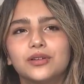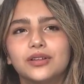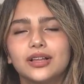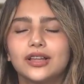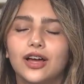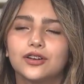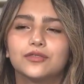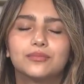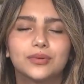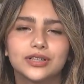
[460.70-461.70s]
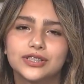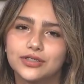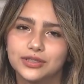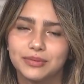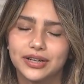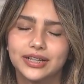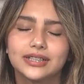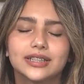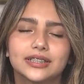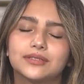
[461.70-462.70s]
a lot of personal
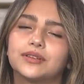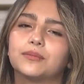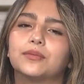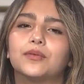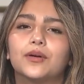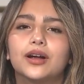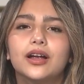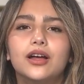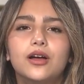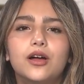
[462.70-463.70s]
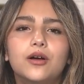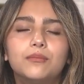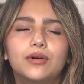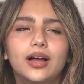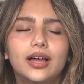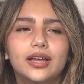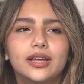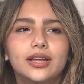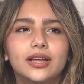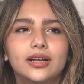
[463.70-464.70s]
experience, as I said before, but...